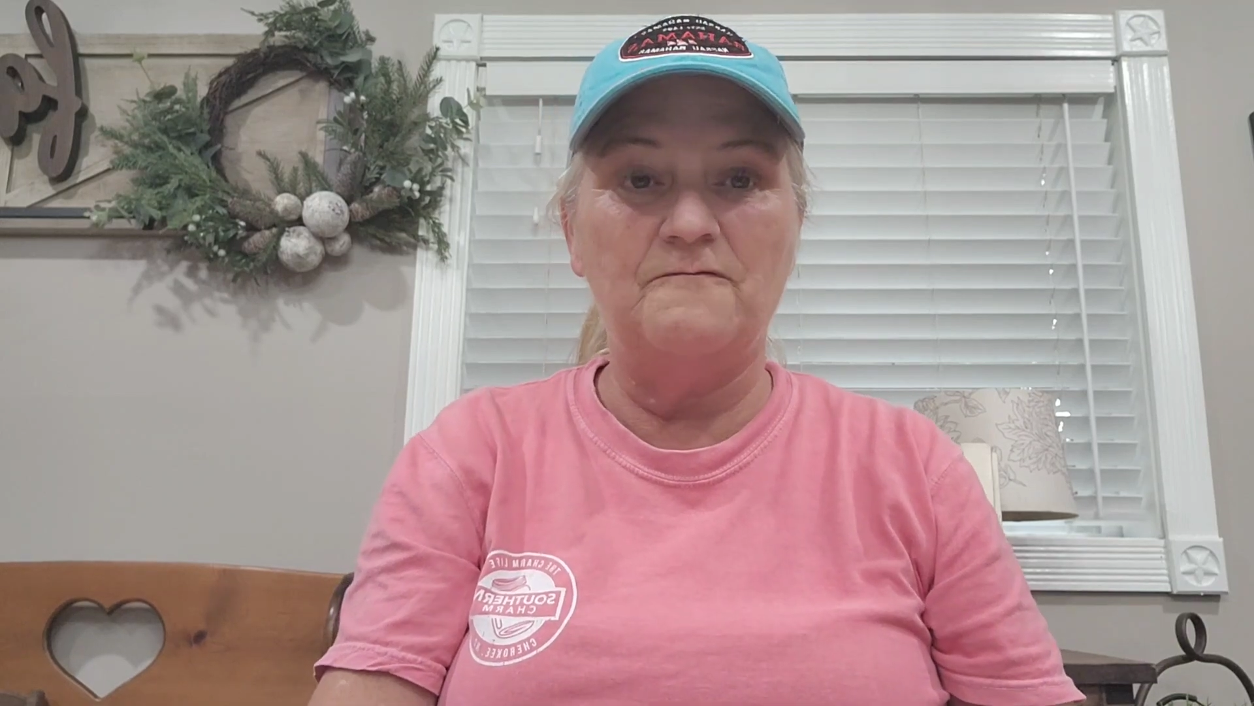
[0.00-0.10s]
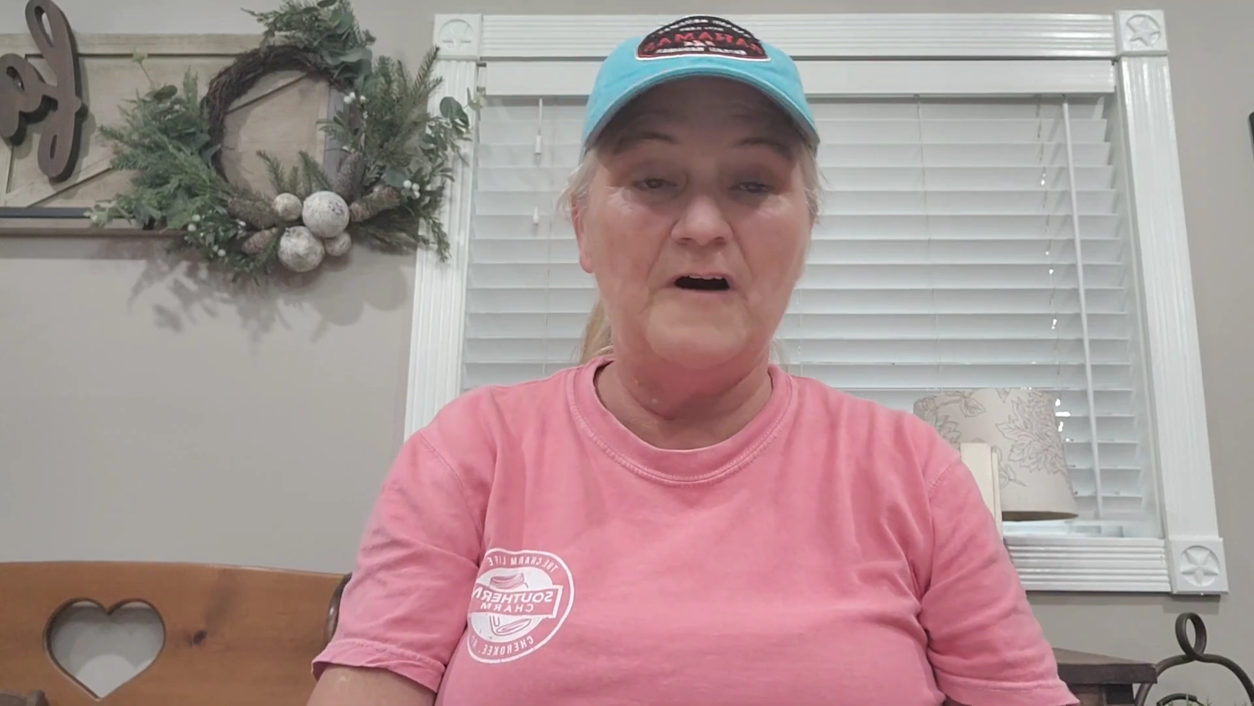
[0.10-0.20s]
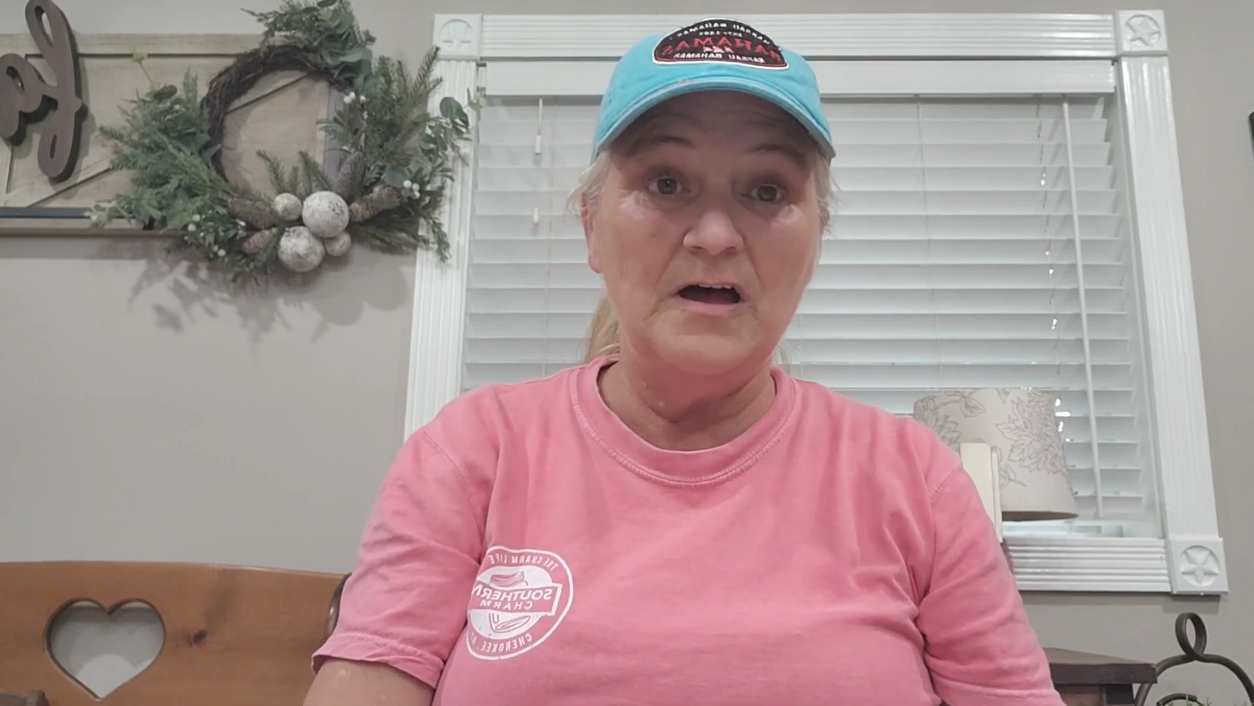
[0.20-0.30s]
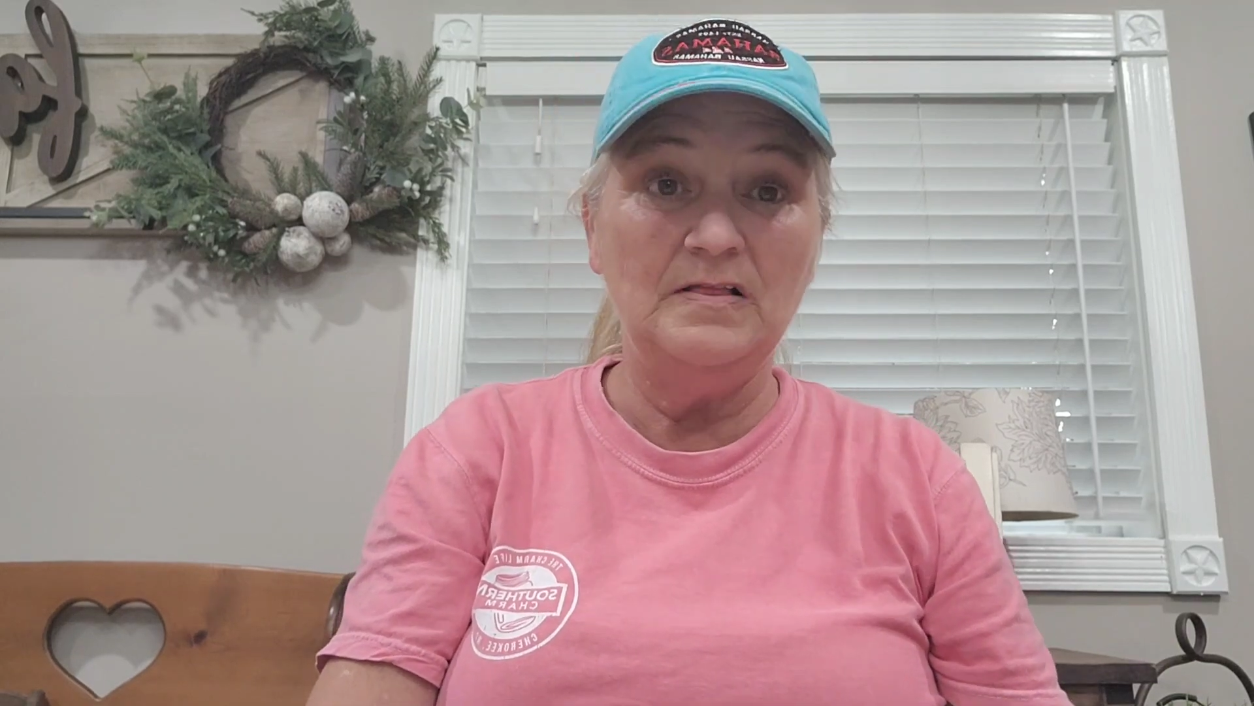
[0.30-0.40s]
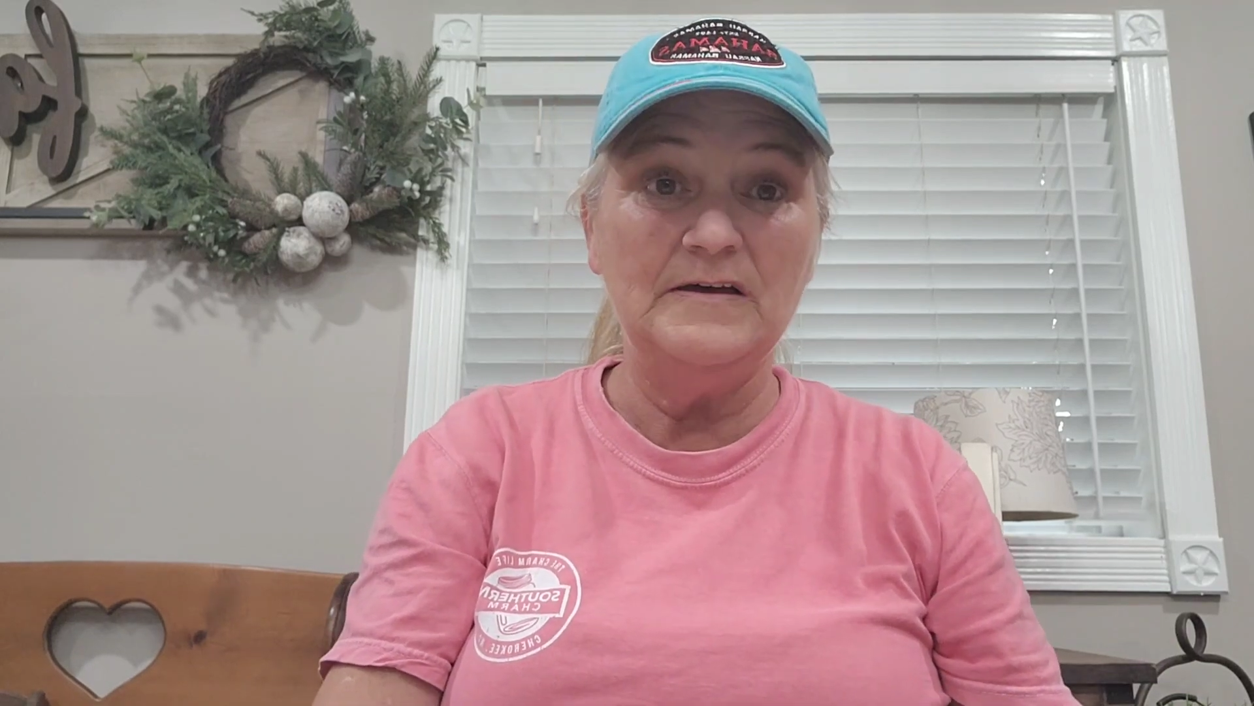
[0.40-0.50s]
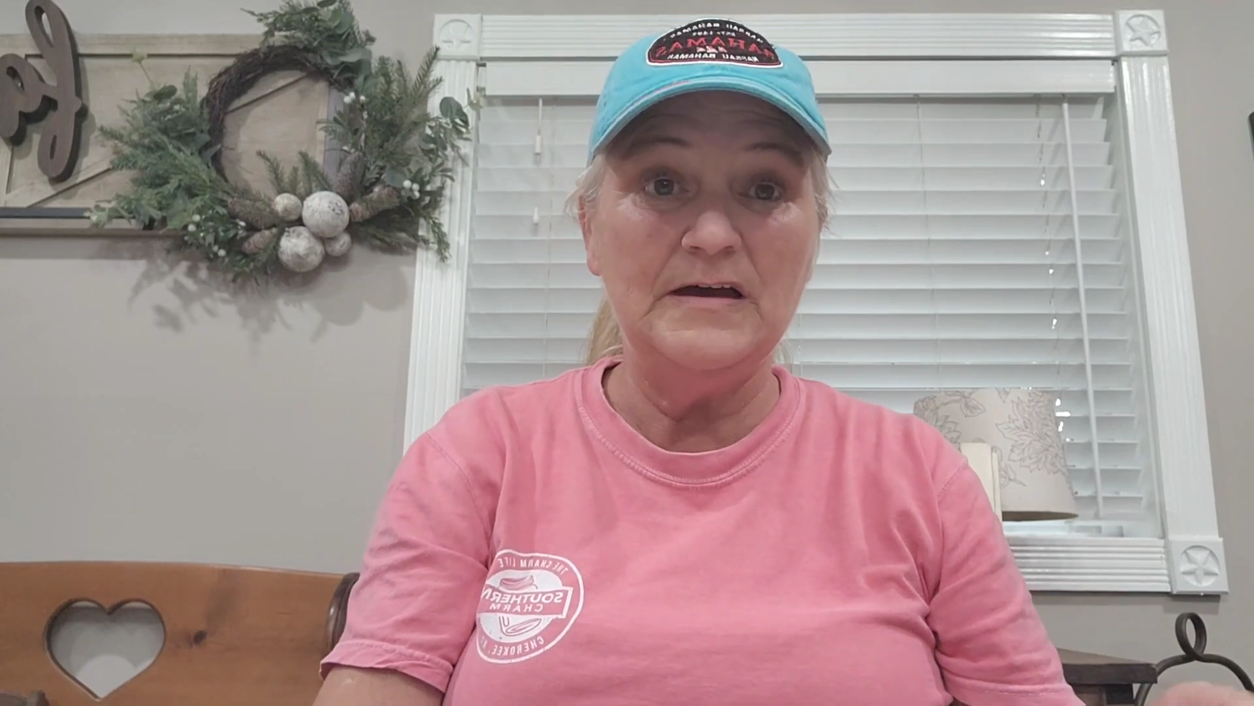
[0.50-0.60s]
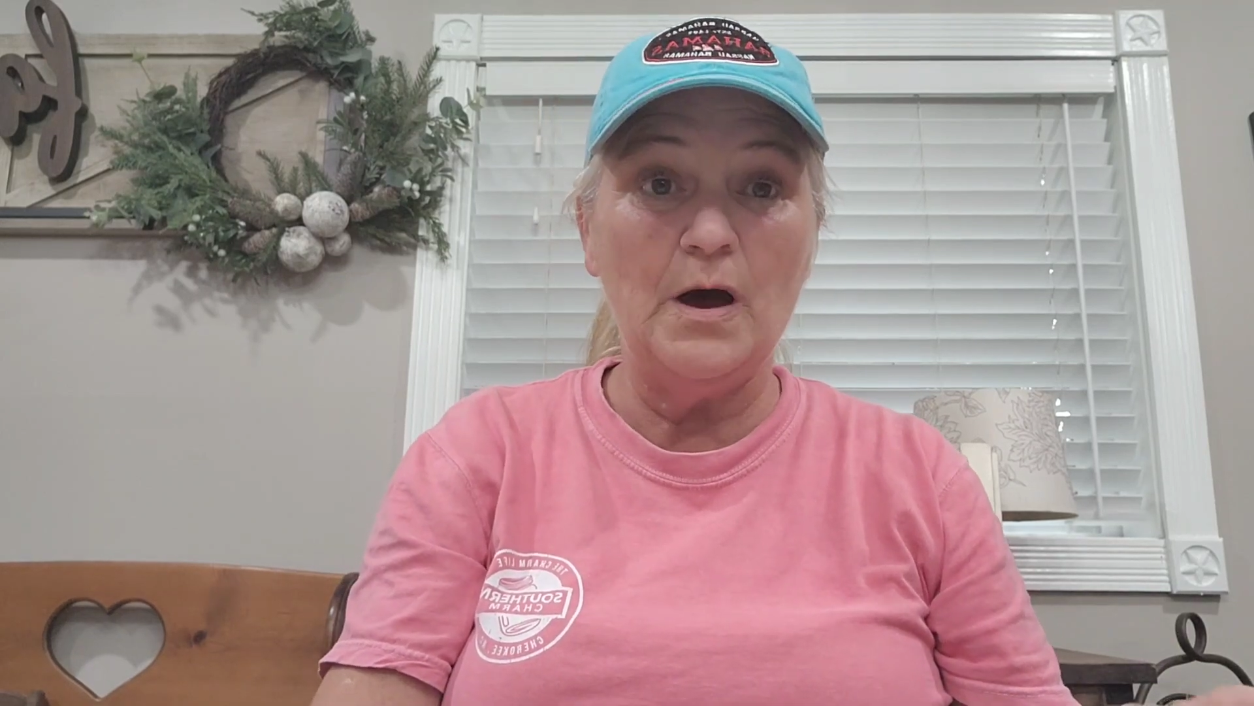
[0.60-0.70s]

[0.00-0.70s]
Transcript: finally,